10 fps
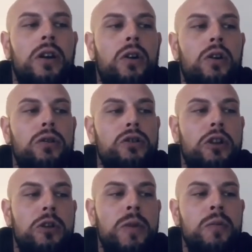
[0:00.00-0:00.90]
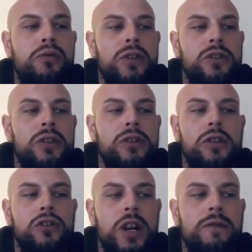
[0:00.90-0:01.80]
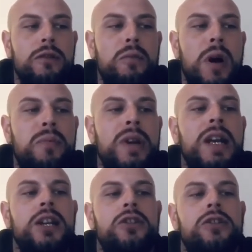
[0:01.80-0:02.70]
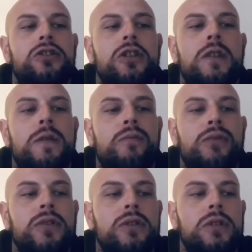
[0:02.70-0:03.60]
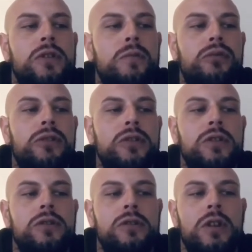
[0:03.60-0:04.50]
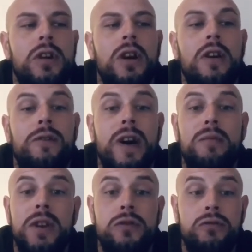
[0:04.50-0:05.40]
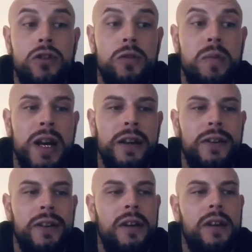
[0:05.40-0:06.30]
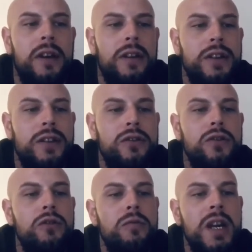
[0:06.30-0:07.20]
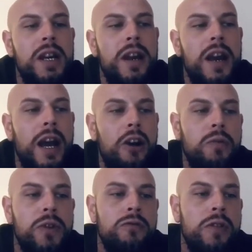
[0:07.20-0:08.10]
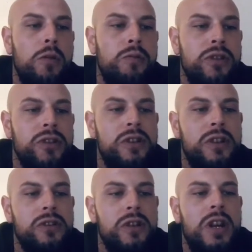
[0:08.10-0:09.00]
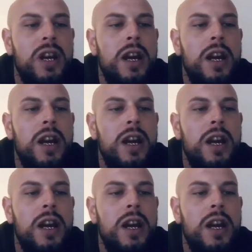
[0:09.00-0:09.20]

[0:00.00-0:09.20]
All normal prisoners and general population serving prisoners and prisoners' families, respect. This is new media. Help the real prisoners